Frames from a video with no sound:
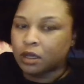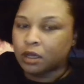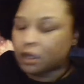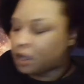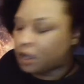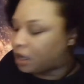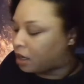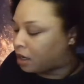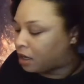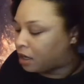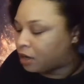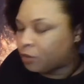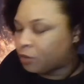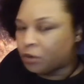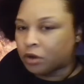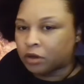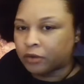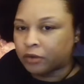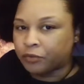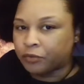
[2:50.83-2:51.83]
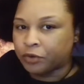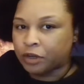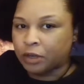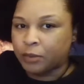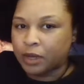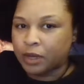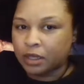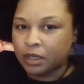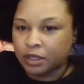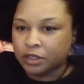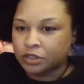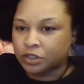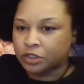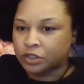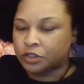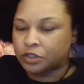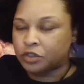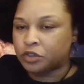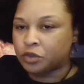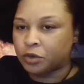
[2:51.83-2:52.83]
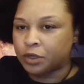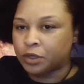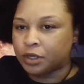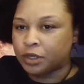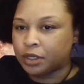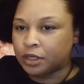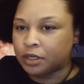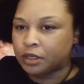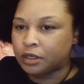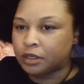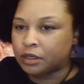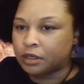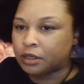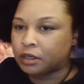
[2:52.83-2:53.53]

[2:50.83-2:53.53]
Hi, welcome for anyone that's just joining.